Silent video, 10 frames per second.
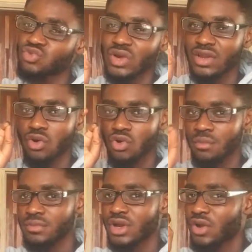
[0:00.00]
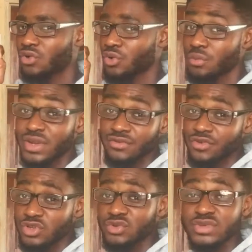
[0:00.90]
one I'll recommend
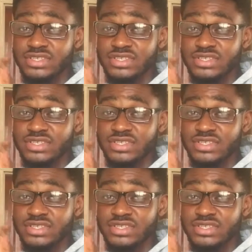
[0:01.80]
for you